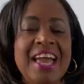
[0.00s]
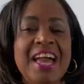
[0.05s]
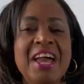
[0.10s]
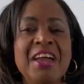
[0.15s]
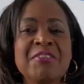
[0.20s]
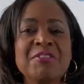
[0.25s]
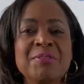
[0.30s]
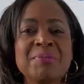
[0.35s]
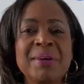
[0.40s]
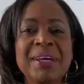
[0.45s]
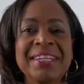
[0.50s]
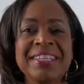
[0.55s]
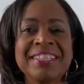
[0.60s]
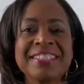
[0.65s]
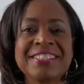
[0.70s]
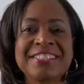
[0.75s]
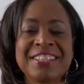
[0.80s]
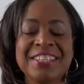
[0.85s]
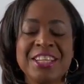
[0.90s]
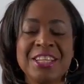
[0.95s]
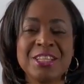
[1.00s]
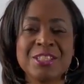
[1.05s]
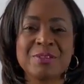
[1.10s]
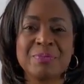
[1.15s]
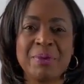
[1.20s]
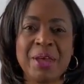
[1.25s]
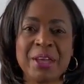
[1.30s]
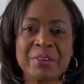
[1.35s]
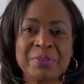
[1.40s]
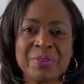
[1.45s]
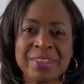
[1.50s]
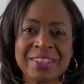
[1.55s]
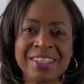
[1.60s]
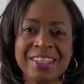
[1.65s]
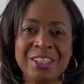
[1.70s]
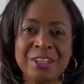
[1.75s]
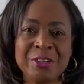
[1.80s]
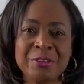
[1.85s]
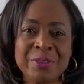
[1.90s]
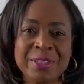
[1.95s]
Hey everybody, it's Denise back with
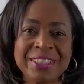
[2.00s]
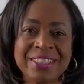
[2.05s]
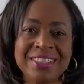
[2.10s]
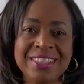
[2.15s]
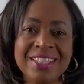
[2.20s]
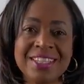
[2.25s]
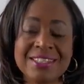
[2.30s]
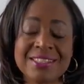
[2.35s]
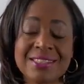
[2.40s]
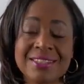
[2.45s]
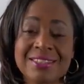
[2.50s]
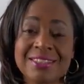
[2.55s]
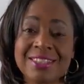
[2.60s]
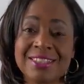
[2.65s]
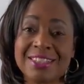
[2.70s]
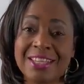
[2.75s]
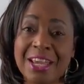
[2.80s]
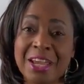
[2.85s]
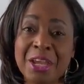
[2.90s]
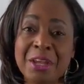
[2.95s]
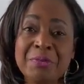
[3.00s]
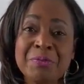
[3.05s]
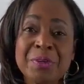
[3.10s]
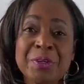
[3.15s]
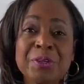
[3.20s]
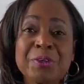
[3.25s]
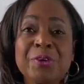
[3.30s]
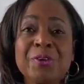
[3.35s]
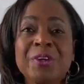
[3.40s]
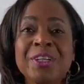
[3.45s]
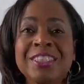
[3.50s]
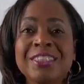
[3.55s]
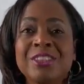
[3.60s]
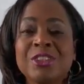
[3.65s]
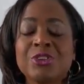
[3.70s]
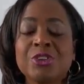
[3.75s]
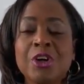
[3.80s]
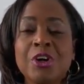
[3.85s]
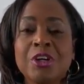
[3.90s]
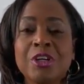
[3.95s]
Keto with Denise, and today we're going
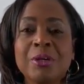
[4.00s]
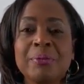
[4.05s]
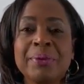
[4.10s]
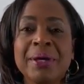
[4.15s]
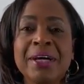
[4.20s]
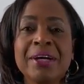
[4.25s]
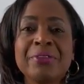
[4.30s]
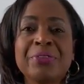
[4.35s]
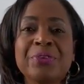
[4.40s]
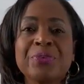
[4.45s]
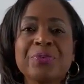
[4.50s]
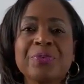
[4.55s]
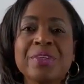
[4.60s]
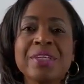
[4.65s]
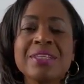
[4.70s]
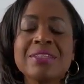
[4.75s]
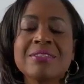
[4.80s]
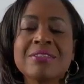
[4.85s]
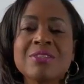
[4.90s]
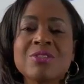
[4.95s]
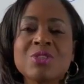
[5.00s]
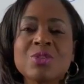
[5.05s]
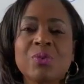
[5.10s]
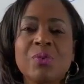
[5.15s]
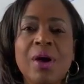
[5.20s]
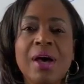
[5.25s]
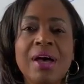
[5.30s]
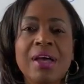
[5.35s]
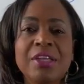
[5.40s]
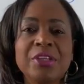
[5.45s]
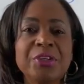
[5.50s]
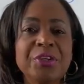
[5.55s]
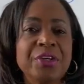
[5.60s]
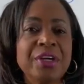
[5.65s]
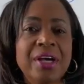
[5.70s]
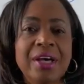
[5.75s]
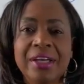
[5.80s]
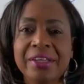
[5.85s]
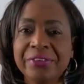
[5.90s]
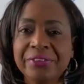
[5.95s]
to talk about the reasons why you're
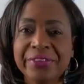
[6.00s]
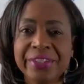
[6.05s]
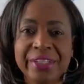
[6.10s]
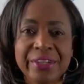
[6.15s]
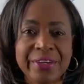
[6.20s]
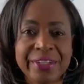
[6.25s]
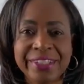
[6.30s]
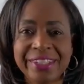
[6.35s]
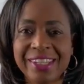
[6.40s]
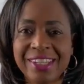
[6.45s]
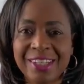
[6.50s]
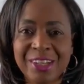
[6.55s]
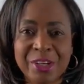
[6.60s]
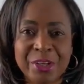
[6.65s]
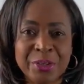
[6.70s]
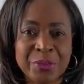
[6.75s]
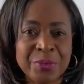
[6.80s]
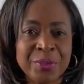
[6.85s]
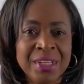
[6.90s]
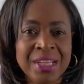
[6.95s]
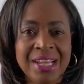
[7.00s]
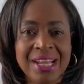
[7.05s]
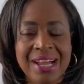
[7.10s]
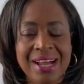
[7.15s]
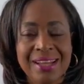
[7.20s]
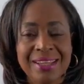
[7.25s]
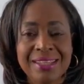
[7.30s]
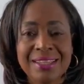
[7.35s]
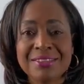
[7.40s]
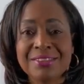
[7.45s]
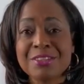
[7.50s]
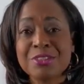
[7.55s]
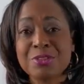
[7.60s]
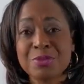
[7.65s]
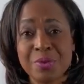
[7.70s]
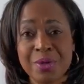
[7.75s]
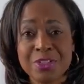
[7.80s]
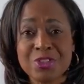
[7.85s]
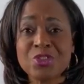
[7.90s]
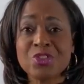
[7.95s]
hungry on keto. I get this
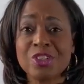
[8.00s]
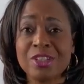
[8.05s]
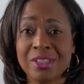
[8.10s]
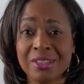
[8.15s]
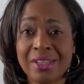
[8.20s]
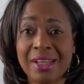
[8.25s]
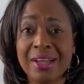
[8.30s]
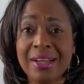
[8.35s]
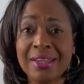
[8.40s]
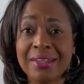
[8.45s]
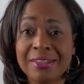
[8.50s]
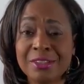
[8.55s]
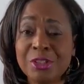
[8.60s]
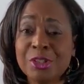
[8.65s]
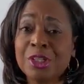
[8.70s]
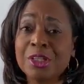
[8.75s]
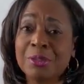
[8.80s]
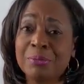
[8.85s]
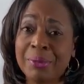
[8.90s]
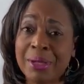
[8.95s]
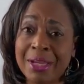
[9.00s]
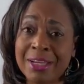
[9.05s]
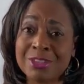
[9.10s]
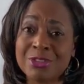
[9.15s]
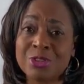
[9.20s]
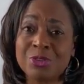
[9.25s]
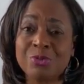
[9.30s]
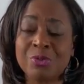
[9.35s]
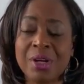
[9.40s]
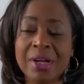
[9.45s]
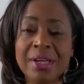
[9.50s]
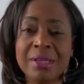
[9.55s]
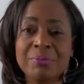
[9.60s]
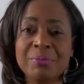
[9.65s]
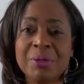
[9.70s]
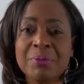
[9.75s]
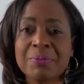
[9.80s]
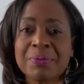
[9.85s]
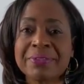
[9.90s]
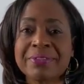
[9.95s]
question a lot. You can imagine, right?
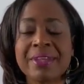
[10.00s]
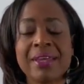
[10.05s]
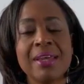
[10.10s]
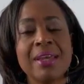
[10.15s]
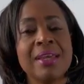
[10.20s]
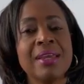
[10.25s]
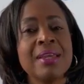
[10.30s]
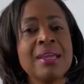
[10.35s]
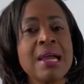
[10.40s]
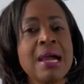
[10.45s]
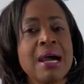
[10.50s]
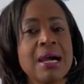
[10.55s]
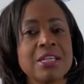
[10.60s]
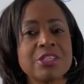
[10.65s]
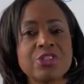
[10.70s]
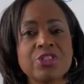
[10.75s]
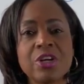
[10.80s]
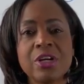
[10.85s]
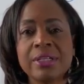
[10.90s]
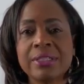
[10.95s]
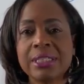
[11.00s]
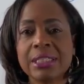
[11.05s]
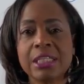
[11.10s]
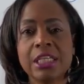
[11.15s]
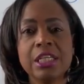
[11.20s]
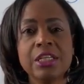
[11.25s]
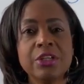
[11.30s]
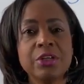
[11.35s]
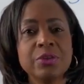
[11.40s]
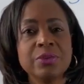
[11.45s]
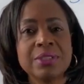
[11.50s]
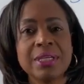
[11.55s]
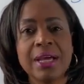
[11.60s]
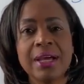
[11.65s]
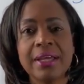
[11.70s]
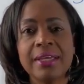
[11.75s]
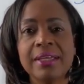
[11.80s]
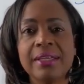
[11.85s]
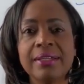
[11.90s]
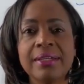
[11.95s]
People say, I start the keto
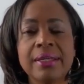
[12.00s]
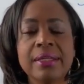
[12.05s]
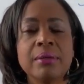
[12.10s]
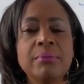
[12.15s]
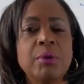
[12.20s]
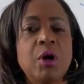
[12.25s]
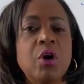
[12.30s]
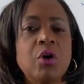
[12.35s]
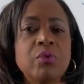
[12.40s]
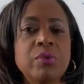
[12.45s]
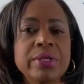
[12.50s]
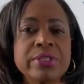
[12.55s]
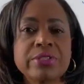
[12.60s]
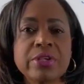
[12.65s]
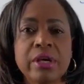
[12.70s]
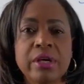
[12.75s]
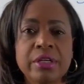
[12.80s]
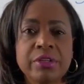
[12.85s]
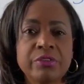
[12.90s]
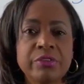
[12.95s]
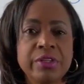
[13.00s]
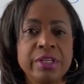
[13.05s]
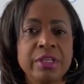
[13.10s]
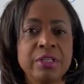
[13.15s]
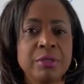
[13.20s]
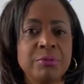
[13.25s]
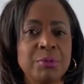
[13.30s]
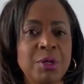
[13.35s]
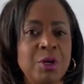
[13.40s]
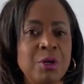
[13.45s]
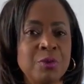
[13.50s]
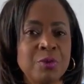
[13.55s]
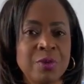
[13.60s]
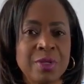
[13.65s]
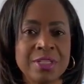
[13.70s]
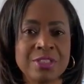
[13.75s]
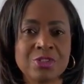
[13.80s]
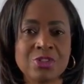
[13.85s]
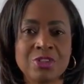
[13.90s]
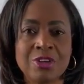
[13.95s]
diet and I'm always hungry and I'm
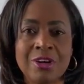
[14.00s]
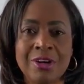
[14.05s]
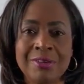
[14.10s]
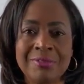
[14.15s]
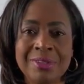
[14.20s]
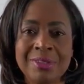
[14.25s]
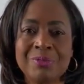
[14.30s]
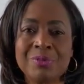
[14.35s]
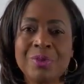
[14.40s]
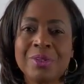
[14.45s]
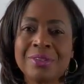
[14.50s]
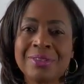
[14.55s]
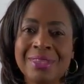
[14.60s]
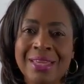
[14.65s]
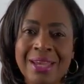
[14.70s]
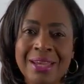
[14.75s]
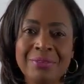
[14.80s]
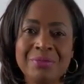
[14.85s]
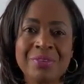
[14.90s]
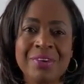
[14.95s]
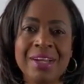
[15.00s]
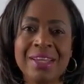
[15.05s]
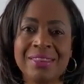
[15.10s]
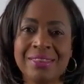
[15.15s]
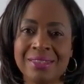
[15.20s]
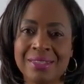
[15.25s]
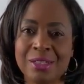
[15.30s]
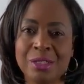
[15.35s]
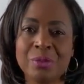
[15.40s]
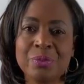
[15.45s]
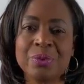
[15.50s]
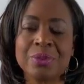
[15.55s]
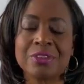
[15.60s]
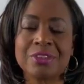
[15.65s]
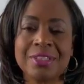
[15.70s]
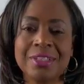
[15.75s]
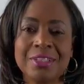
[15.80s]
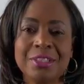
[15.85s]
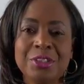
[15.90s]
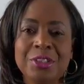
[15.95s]
always starving. Well, that right there will
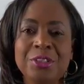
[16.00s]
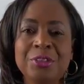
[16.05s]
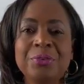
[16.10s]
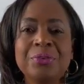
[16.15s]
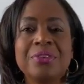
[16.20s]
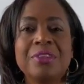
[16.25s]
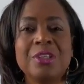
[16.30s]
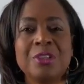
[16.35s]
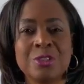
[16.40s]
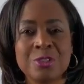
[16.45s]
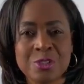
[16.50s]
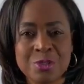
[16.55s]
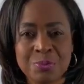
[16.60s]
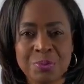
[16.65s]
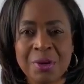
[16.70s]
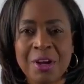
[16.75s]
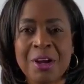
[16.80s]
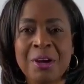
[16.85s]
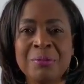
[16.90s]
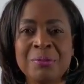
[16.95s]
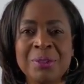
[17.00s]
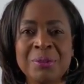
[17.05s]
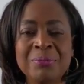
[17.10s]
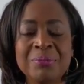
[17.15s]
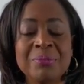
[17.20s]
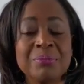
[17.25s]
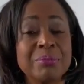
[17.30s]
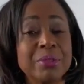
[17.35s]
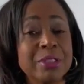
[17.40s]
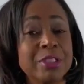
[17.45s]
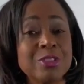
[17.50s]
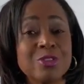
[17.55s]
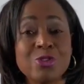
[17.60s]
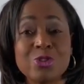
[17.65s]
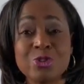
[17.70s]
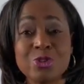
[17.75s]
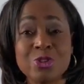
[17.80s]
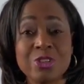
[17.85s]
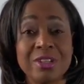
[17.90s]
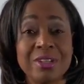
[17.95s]
tell you there's a problem, because
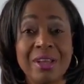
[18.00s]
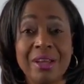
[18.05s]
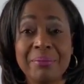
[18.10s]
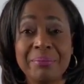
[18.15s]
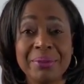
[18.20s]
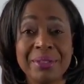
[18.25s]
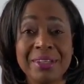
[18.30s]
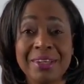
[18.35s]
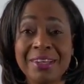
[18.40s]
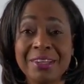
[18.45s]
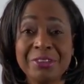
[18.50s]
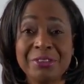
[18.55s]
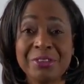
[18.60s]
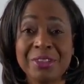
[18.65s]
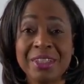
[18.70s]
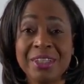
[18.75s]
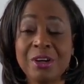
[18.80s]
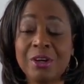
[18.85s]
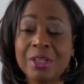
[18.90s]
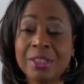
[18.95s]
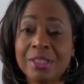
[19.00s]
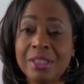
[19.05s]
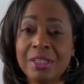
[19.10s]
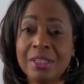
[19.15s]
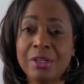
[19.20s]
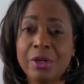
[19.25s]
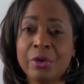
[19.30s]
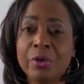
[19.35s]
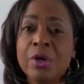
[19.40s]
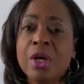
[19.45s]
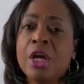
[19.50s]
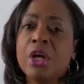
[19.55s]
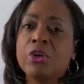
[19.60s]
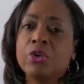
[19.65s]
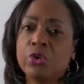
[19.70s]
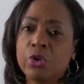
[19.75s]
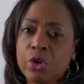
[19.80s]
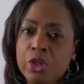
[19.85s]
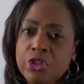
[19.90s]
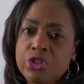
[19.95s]
you should not be hungry on keto,
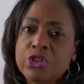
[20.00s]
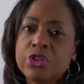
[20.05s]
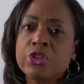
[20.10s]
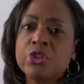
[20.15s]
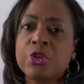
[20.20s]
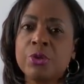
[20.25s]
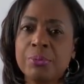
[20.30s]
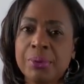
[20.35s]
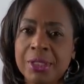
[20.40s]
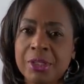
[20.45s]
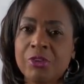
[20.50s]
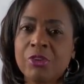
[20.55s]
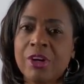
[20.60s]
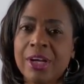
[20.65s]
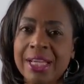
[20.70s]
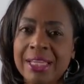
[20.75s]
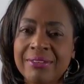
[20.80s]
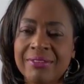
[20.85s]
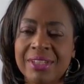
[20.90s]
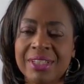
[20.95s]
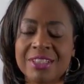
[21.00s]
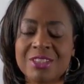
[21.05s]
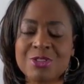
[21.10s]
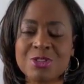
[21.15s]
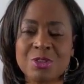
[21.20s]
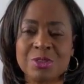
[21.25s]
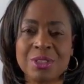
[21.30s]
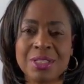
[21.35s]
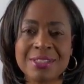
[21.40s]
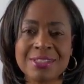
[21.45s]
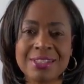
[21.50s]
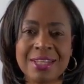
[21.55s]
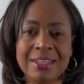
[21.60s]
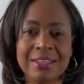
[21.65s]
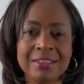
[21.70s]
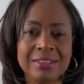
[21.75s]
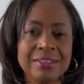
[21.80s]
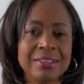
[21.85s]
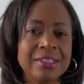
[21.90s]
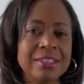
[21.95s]
nor should you be craving. So let's take
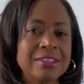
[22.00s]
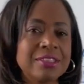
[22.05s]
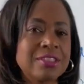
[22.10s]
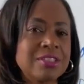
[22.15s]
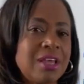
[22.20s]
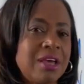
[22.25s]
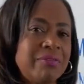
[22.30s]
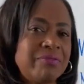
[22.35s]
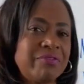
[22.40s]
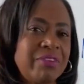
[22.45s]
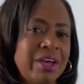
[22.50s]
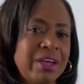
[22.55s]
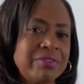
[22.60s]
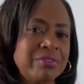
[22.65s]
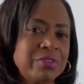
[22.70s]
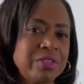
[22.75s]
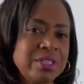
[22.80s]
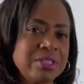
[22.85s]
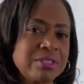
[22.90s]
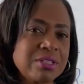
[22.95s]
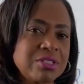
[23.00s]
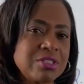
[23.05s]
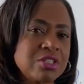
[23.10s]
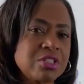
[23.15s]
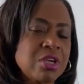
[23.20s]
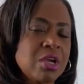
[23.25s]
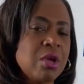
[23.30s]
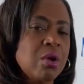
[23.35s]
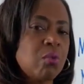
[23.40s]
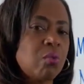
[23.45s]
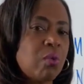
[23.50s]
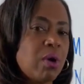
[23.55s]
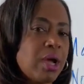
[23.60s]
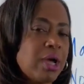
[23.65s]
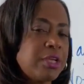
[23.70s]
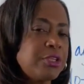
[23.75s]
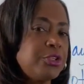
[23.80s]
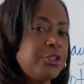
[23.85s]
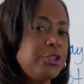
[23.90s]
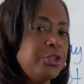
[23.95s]
a look at the top 5 reasons
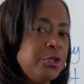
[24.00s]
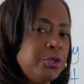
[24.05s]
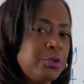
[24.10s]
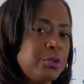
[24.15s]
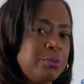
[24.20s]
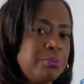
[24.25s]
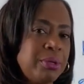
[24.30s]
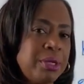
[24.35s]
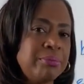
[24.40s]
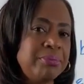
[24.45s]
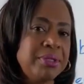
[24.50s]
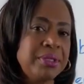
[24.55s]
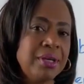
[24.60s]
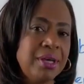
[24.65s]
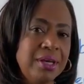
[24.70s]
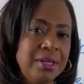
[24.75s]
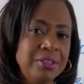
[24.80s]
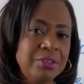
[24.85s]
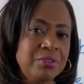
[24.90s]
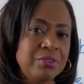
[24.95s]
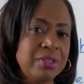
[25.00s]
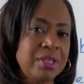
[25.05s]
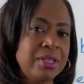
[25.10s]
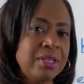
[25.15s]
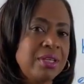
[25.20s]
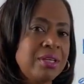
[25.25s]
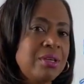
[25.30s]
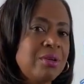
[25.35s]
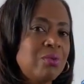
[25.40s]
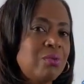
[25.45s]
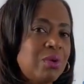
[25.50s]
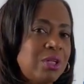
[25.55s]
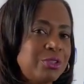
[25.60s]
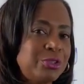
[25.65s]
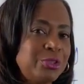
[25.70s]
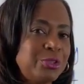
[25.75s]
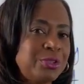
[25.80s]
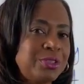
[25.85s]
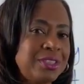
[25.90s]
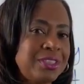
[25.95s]
why you may be hungry while
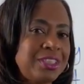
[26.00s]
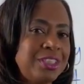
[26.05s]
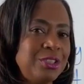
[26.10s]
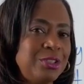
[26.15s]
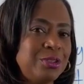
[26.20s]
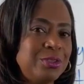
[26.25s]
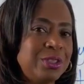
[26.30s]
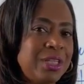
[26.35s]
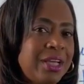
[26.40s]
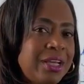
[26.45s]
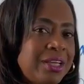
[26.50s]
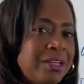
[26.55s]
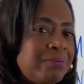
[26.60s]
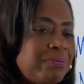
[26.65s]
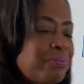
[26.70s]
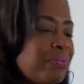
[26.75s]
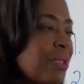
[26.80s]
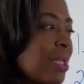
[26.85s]
doing the keto diet.